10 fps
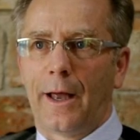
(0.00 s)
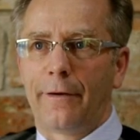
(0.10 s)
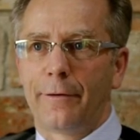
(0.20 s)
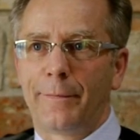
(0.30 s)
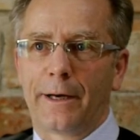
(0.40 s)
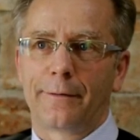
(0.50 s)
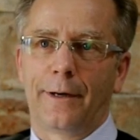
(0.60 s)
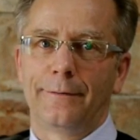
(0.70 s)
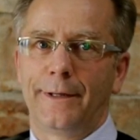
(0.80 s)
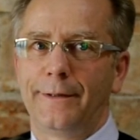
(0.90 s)
I have a
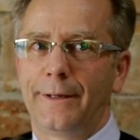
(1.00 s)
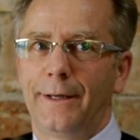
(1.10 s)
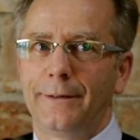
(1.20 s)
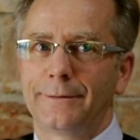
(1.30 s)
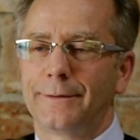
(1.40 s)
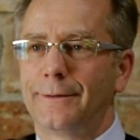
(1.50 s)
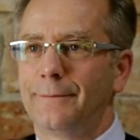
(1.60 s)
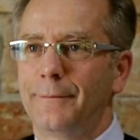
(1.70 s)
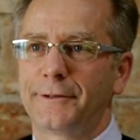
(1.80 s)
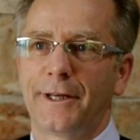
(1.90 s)
background in dance,
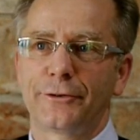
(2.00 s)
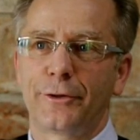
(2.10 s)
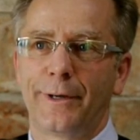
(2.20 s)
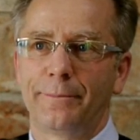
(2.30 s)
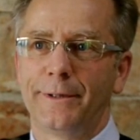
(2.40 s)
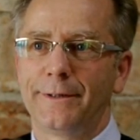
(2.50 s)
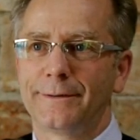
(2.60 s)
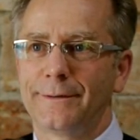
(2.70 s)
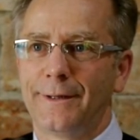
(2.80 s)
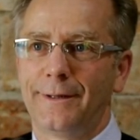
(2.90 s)
massage
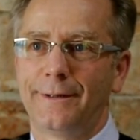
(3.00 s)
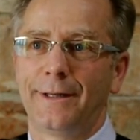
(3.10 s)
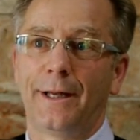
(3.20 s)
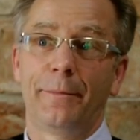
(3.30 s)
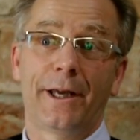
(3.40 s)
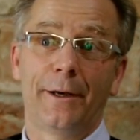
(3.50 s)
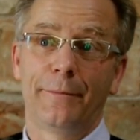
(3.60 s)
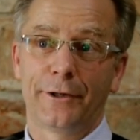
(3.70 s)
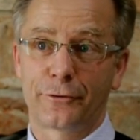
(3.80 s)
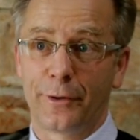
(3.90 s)
therapist, and then I
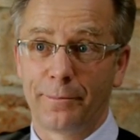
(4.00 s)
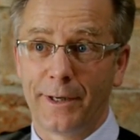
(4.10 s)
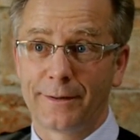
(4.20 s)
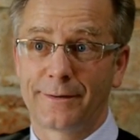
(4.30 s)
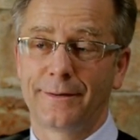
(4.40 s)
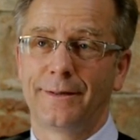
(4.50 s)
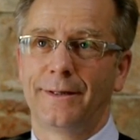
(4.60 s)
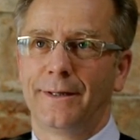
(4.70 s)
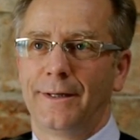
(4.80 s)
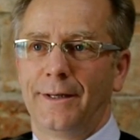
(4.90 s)
became naturopath
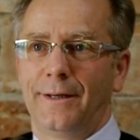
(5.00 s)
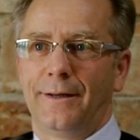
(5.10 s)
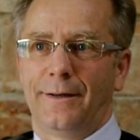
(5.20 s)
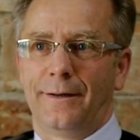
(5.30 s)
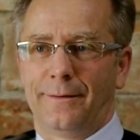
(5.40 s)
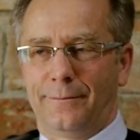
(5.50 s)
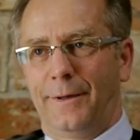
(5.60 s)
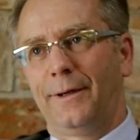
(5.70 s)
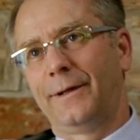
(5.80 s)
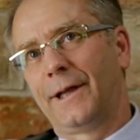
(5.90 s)

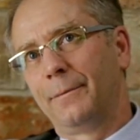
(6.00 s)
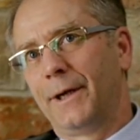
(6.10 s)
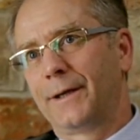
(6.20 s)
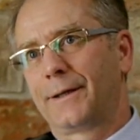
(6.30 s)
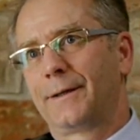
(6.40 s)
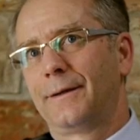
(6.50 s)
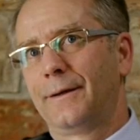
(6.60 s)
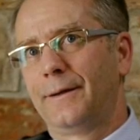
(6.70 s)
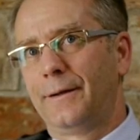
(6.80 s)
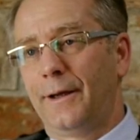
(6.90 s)
in Quebec
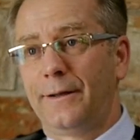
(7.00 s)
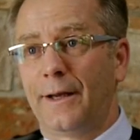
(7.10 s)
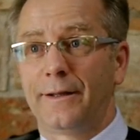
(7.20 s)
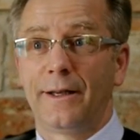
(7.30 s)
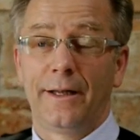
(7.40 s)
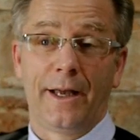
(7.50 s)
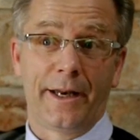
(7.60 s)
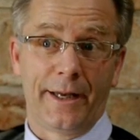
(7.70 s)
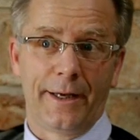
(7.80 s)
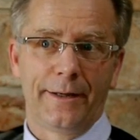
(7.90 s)
in
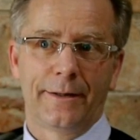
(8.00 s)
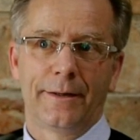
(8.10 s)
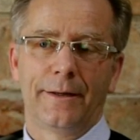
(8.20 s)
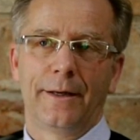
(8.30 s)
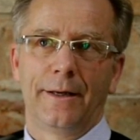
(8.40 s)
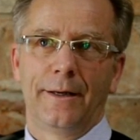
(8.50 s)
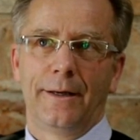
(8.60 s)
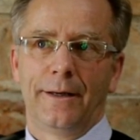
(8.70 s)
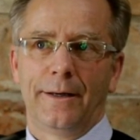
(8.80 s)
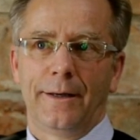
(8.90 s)
1988.
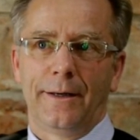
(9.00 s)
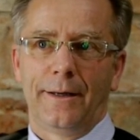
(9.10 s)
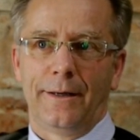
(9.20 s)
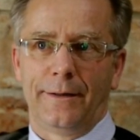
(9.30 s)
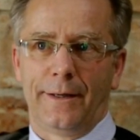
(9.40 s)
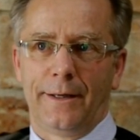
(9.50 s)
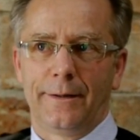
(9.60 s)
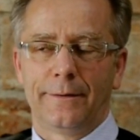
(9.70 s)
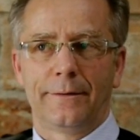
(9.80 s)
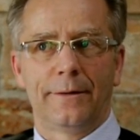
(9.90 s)
And
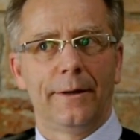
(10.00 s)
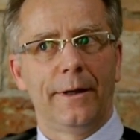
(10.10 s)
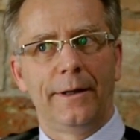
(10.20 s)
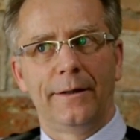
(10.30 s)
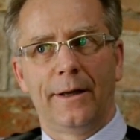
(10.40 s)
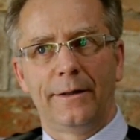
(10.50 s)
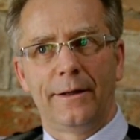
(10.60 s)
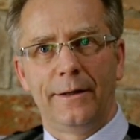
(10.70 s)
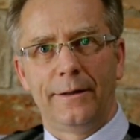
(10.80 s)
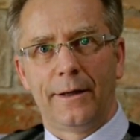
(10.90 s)
then in
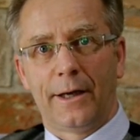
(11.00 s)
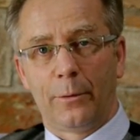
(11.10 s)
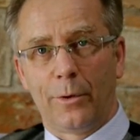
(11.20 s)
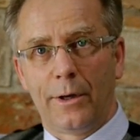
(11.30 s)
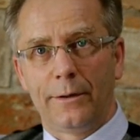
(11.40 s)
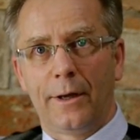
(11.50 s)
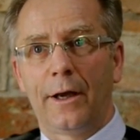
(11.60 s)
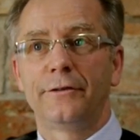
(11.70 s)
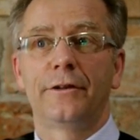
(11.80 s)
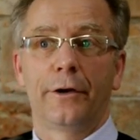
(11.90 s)
1991
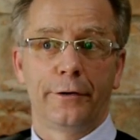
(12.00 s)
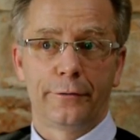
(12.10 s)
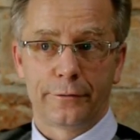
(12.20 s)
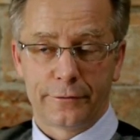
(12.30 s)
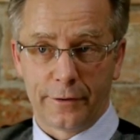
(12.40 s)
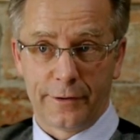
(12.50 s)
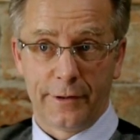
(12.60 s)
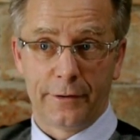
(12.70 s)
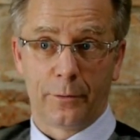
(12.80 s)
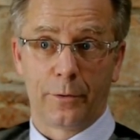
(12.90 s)
I started to
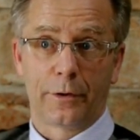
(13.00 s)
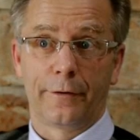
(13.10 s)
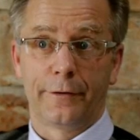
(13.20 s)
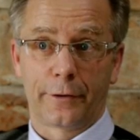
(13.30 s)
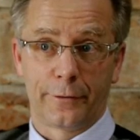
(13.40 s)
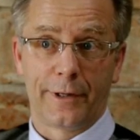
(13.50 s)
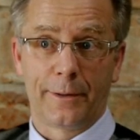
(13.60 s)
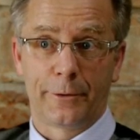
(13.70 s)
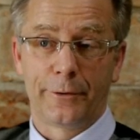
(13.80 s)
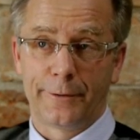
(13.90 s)
study the work of Dr.
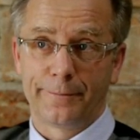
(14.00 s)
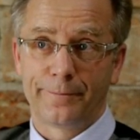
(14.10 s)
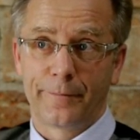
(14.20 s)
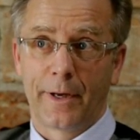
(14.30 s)
Hammer.